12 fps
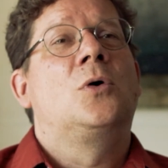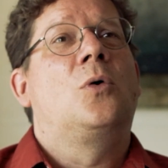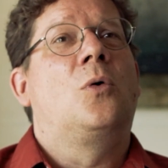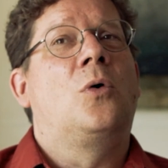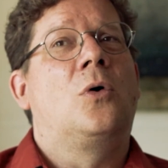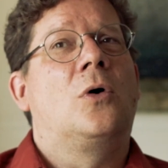
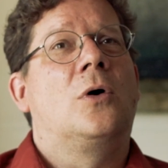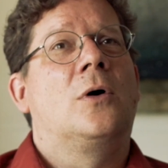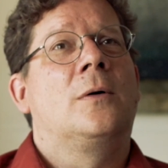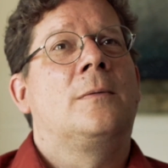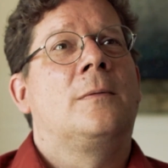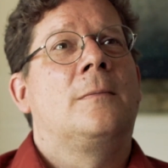
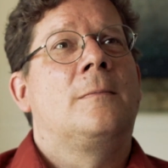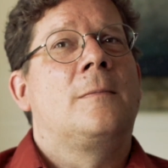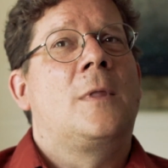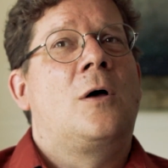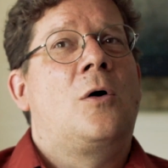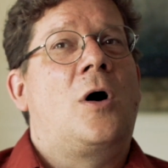Or
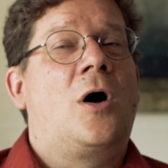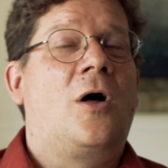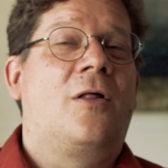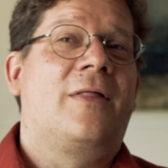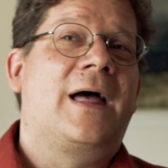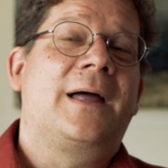
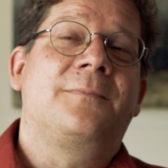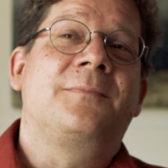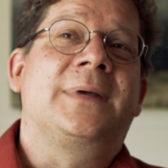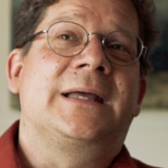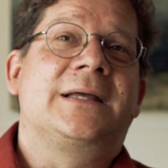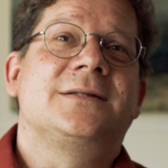all that
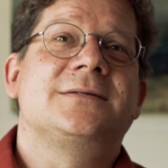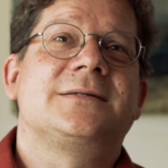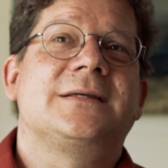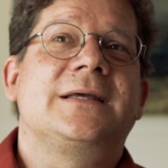means